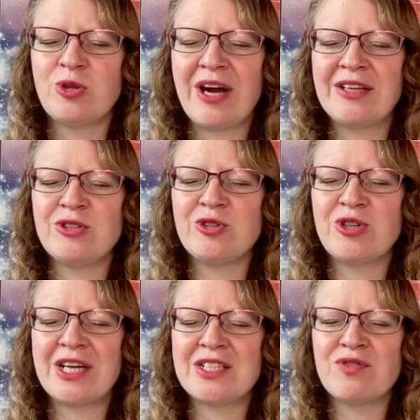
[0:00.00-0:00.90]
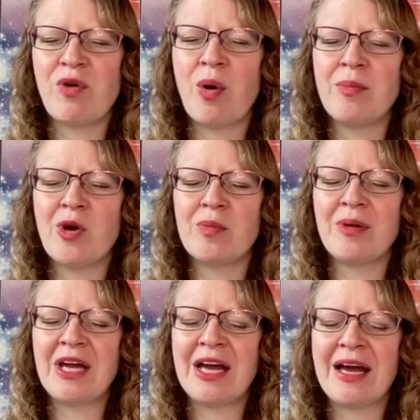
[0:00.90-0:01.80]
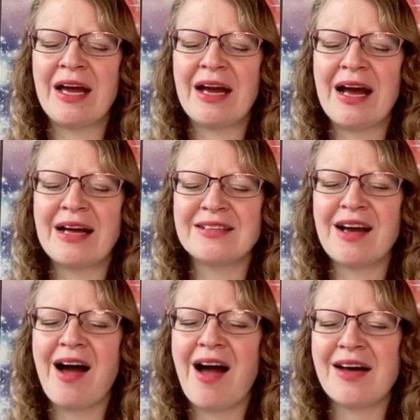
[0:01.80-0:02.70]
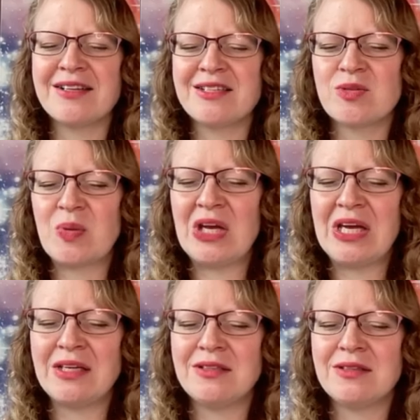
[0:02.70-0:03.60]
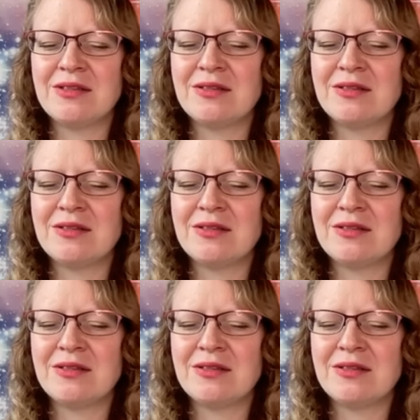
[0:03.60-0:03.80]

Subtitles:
trying to transform your being at a high speed.